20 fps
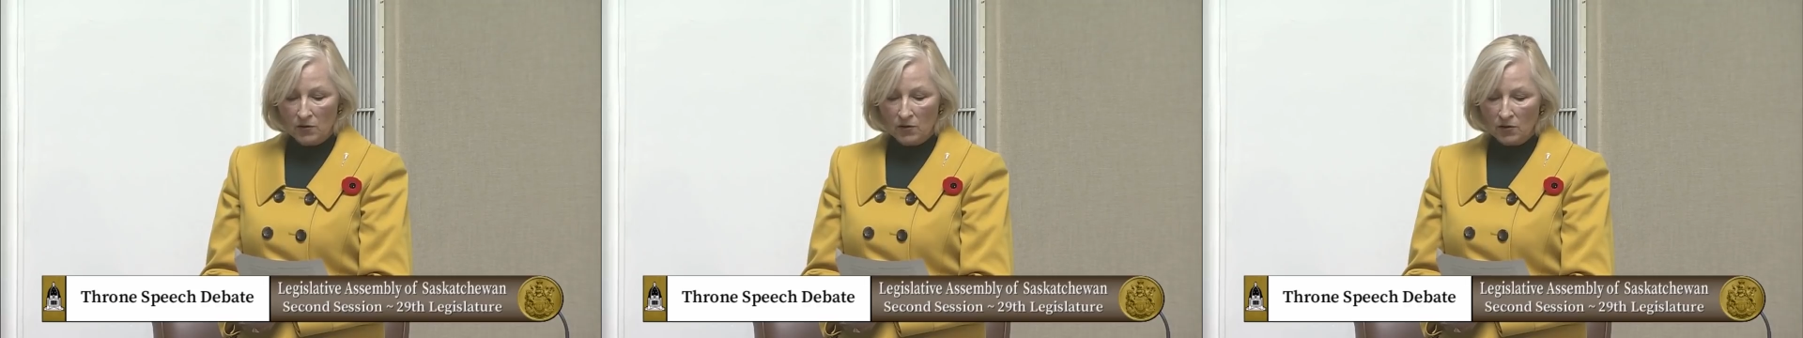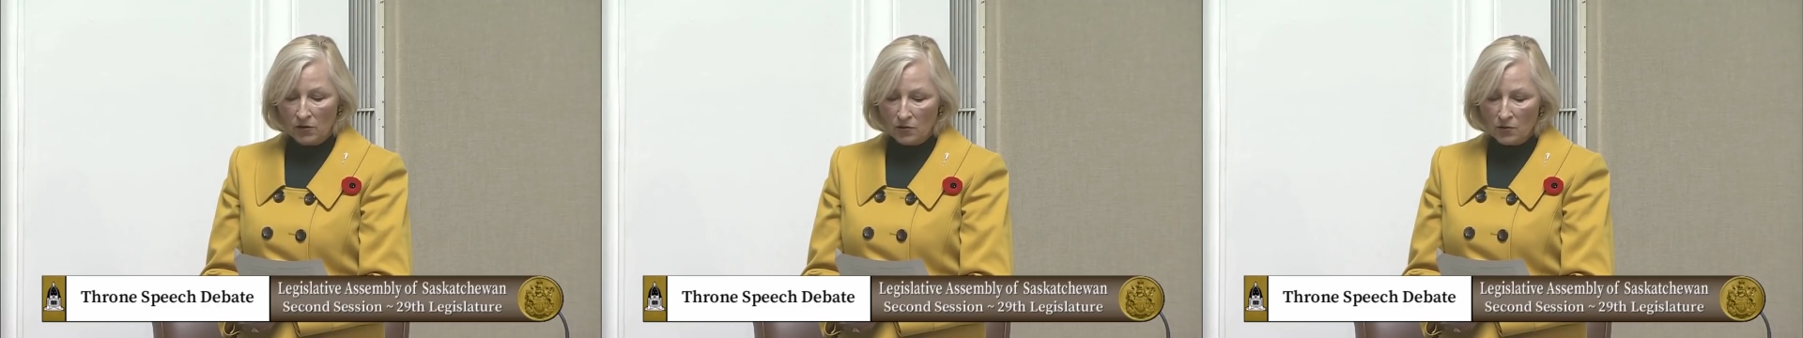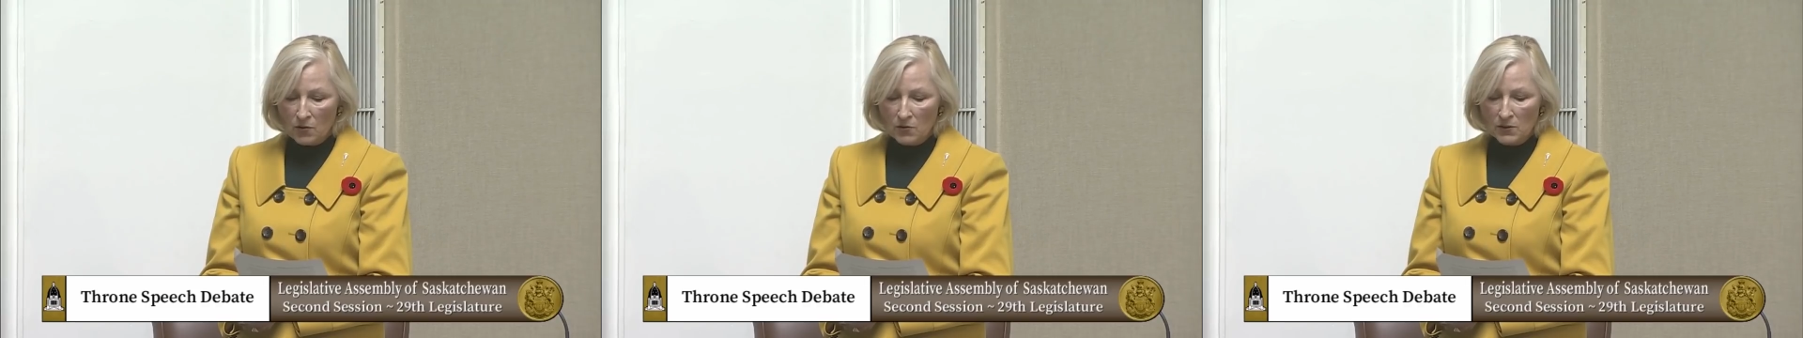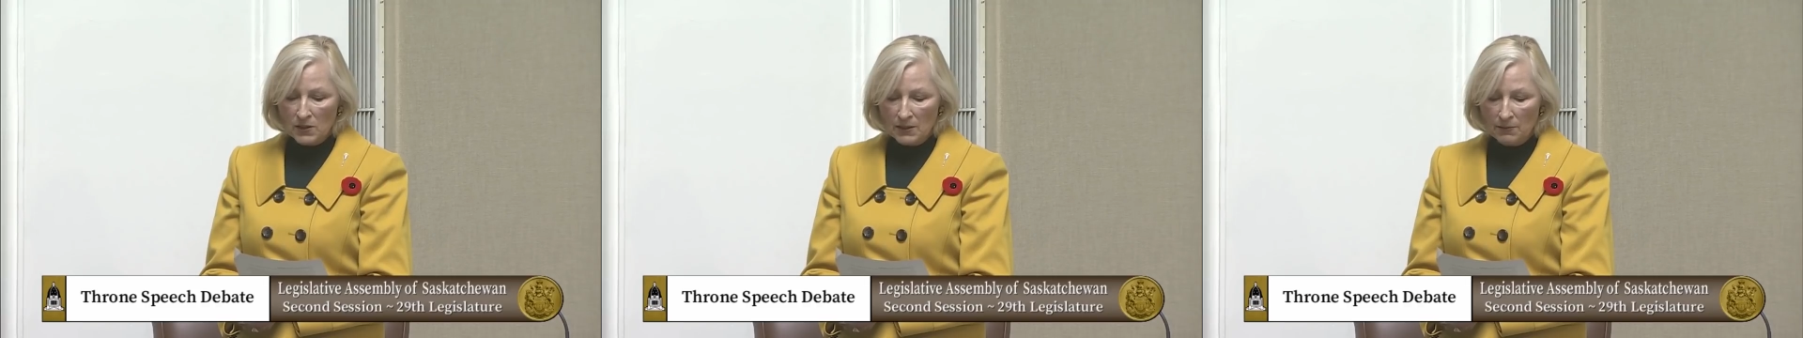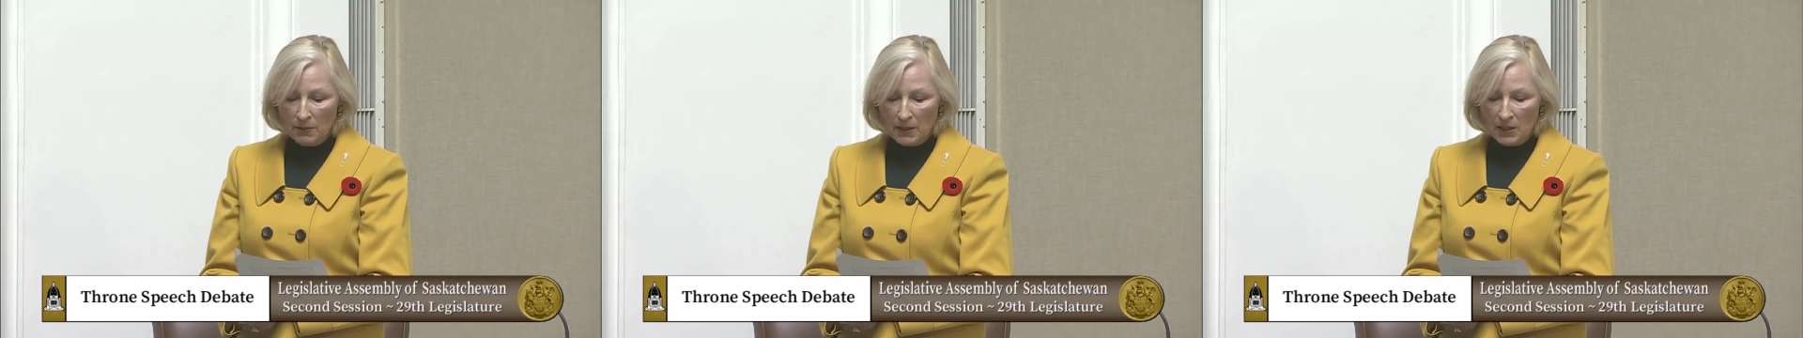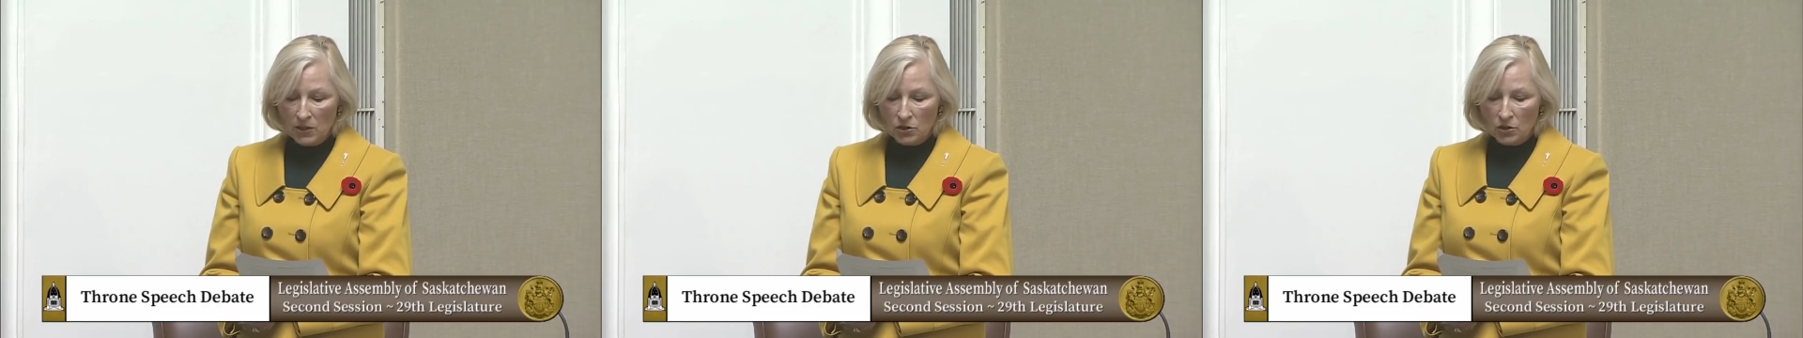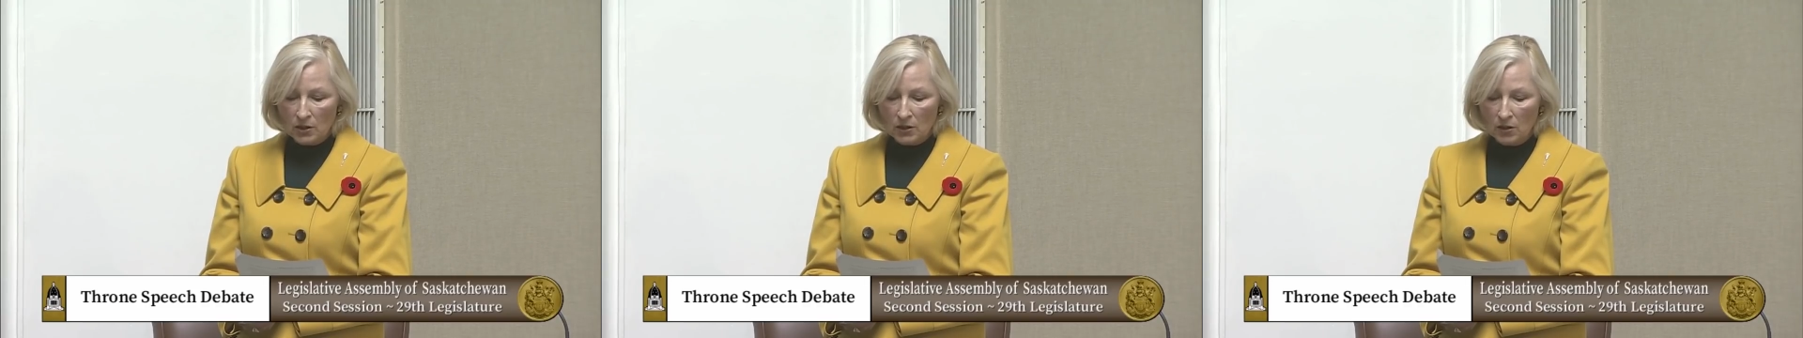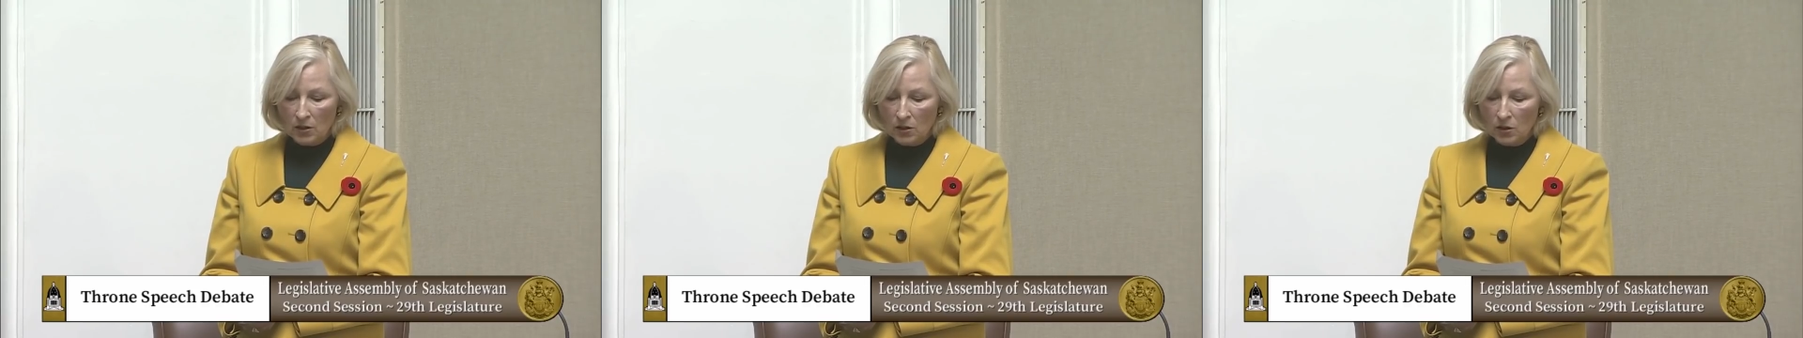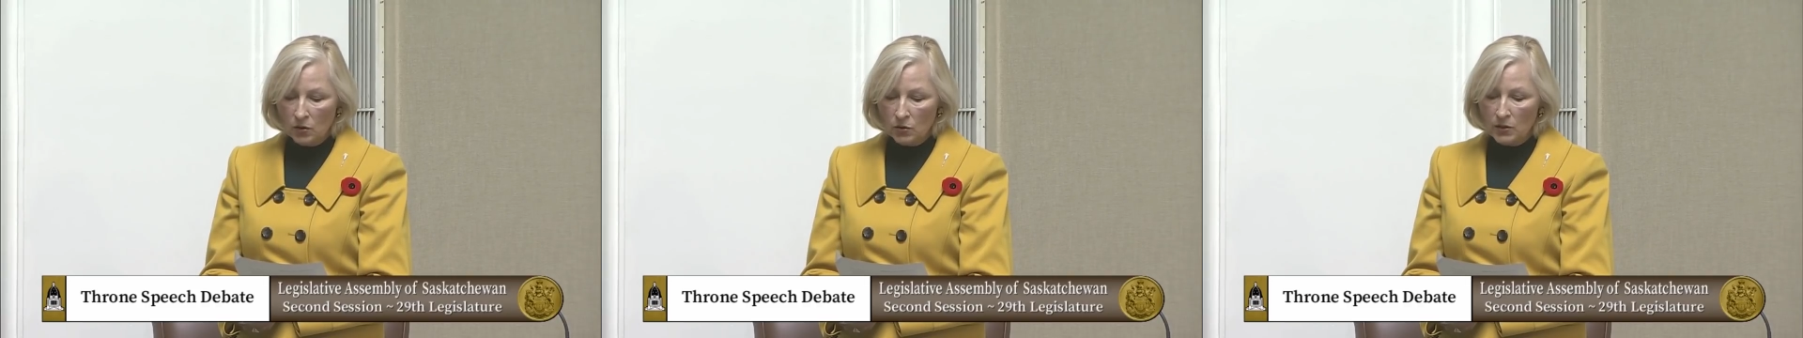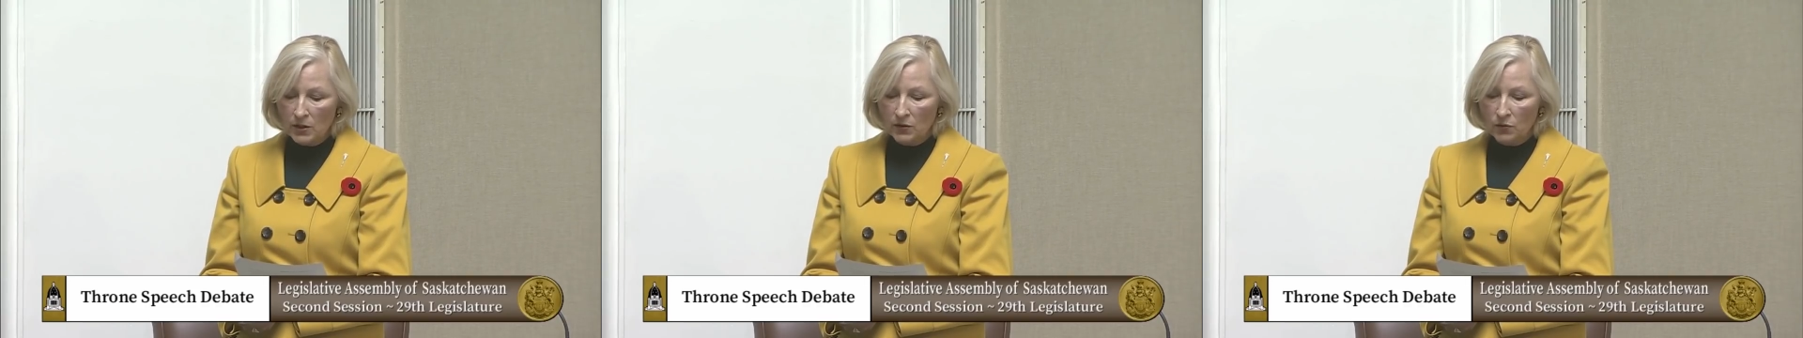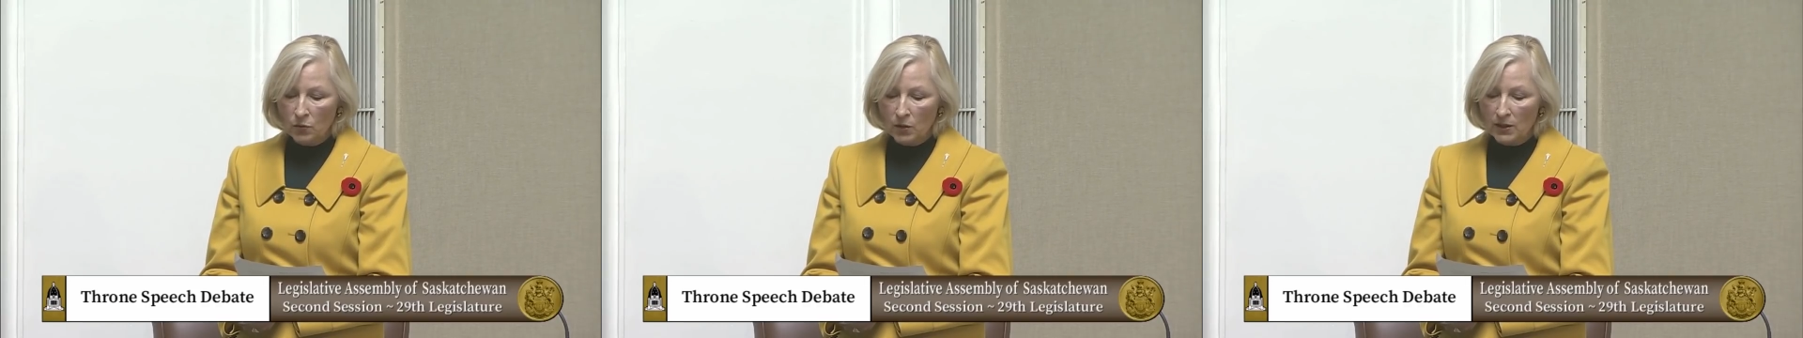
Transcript: the throne speech concluded